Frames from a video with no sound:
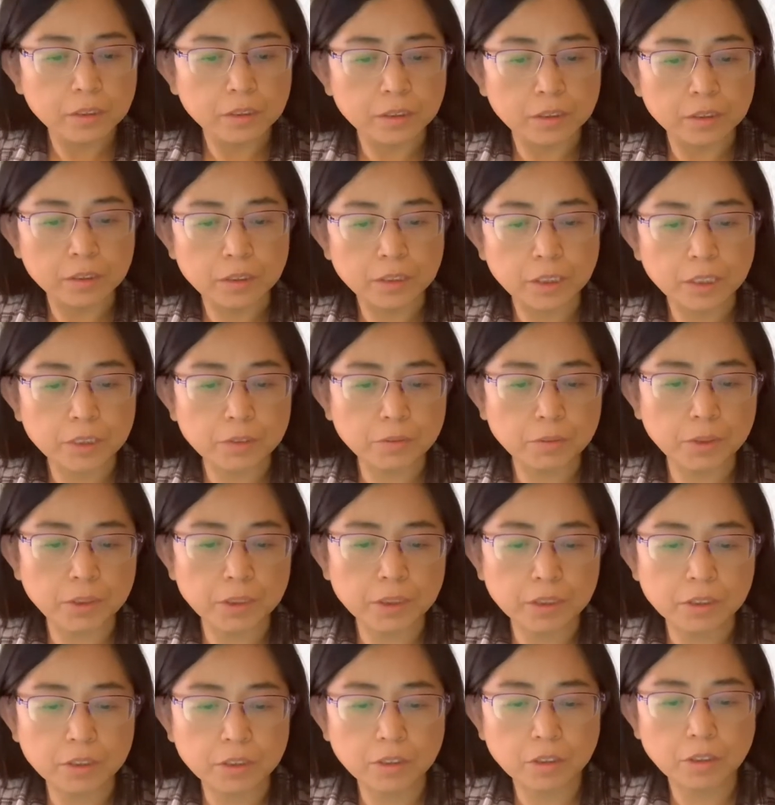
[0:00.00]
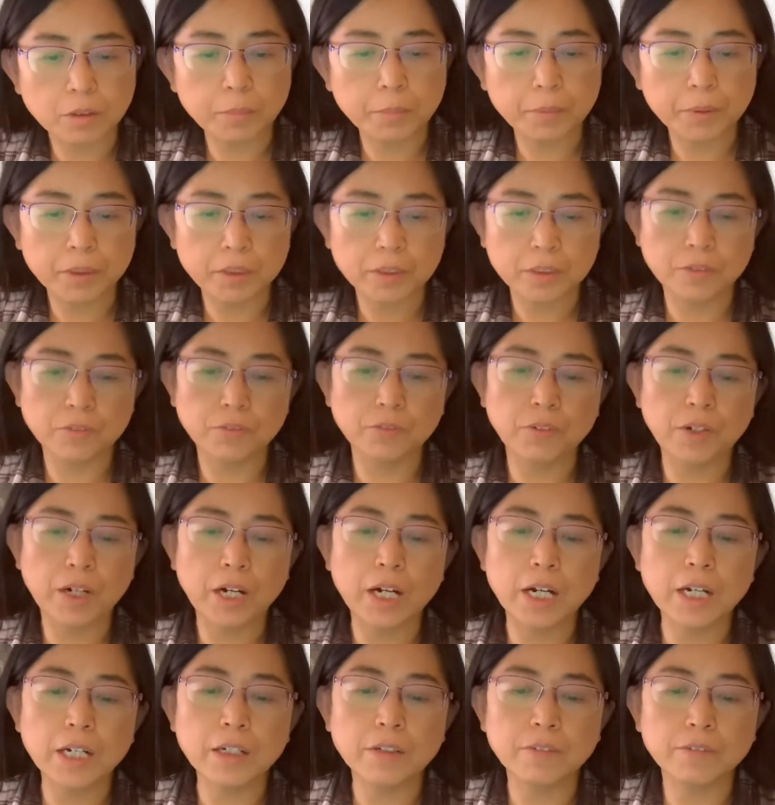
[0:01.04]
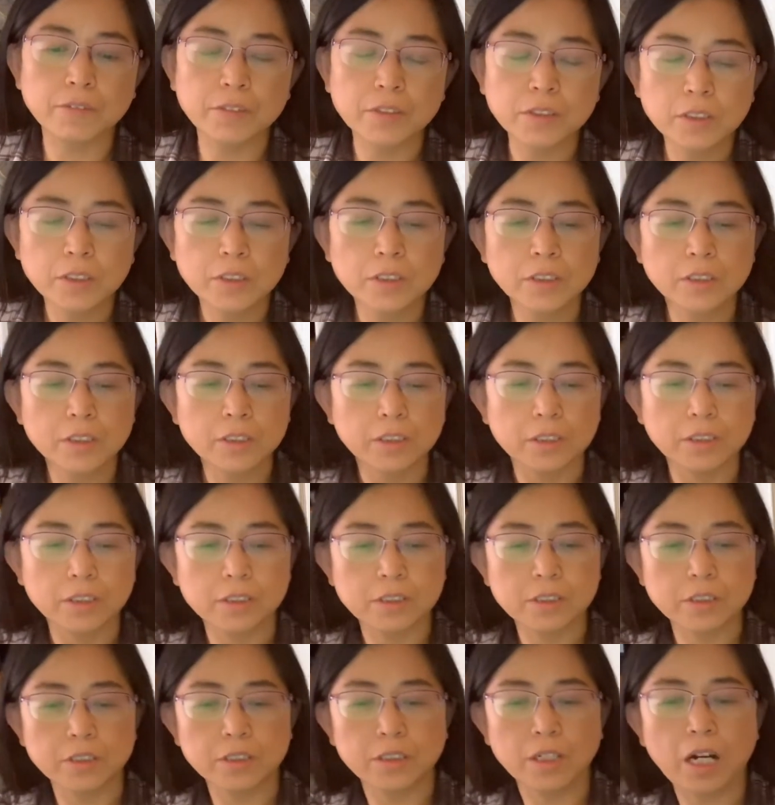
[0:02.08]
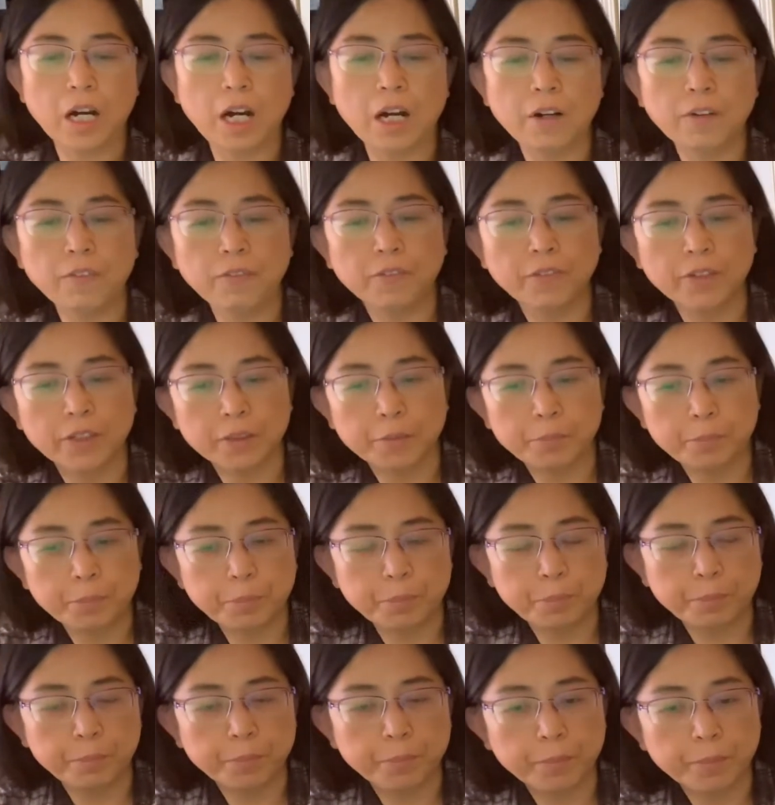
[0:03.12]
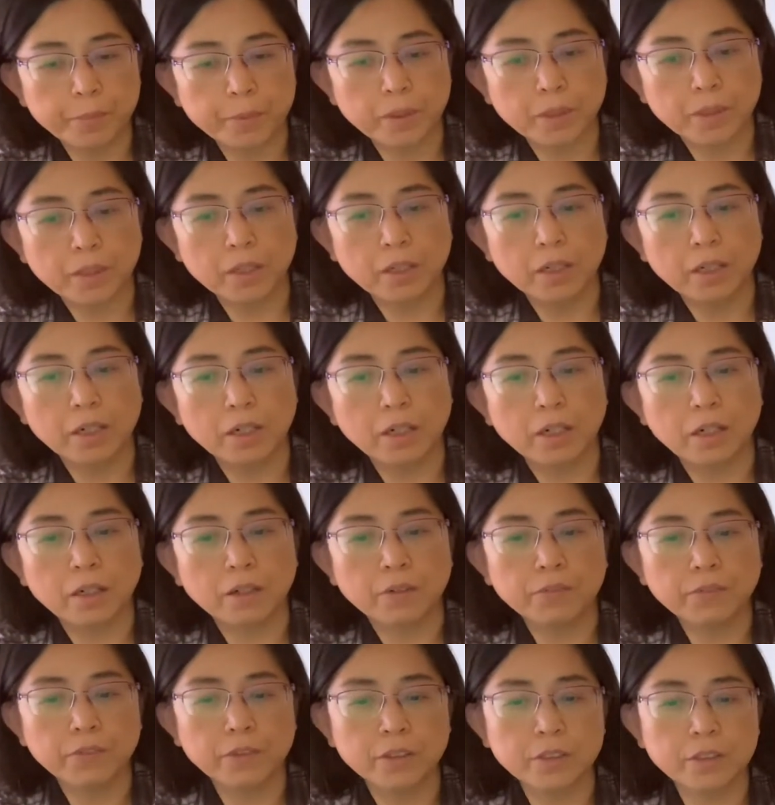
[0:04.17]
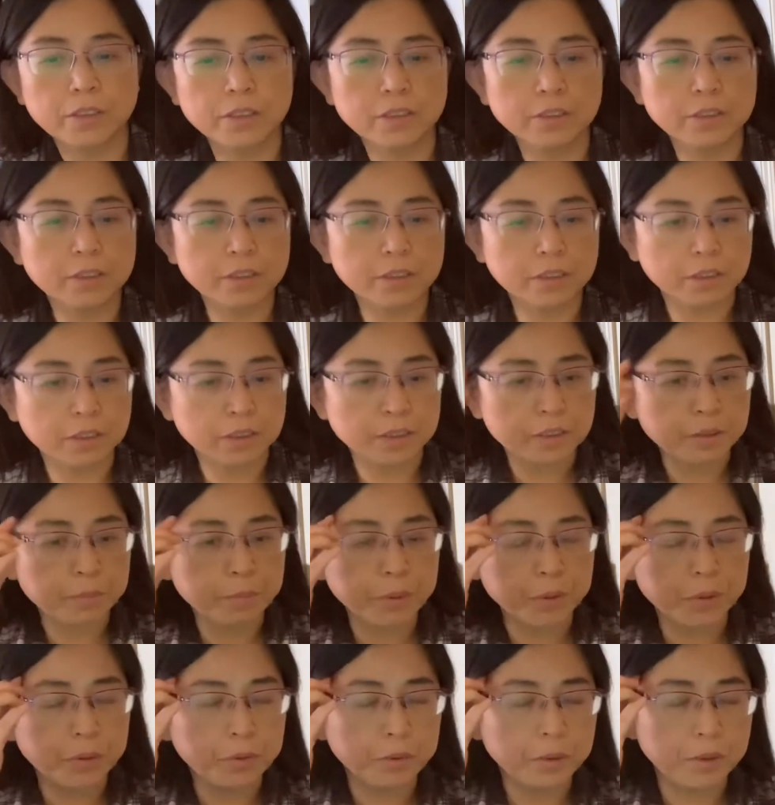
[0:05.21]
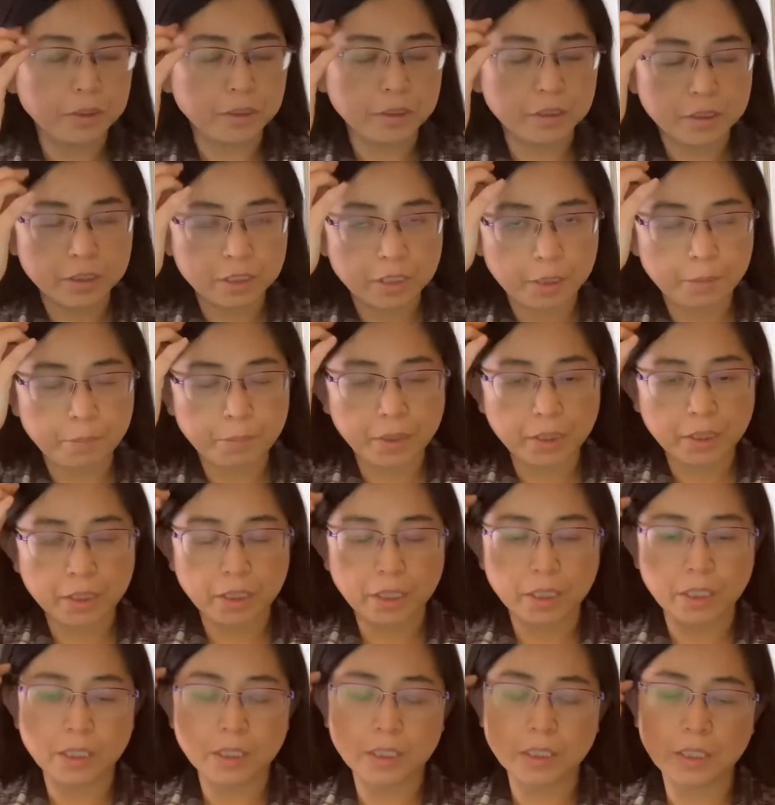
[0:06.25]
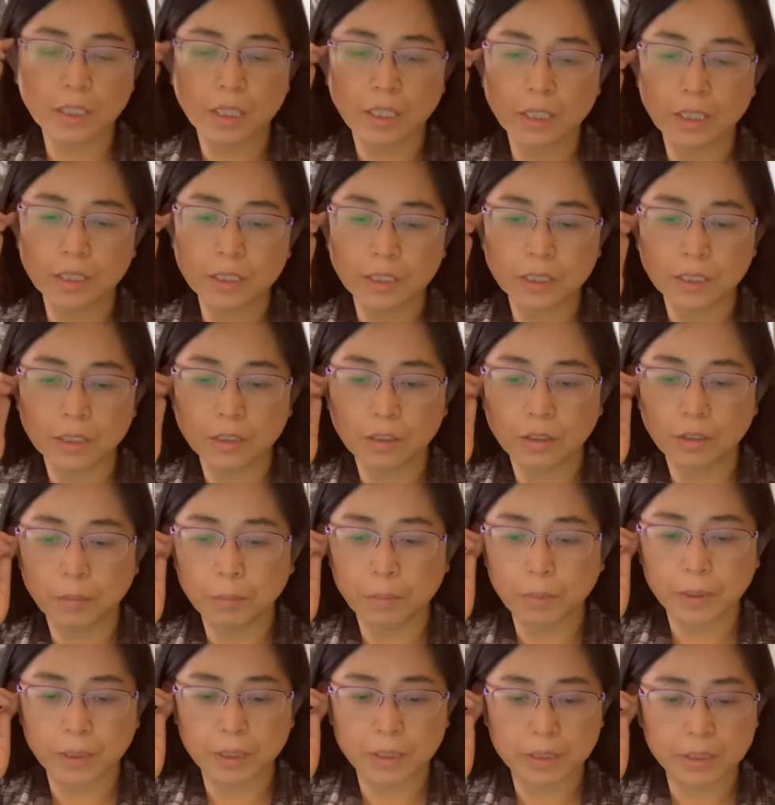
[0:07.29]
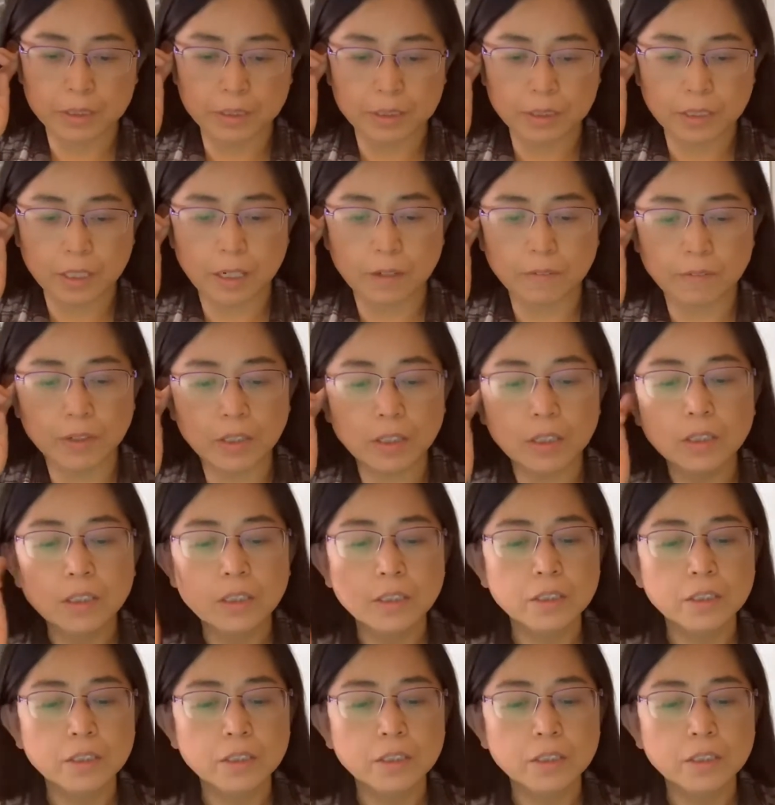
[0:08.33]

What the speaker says: the next one is gallbladder 5. It's a halfway of the distance between the stomach 8 and the gallbladder 7.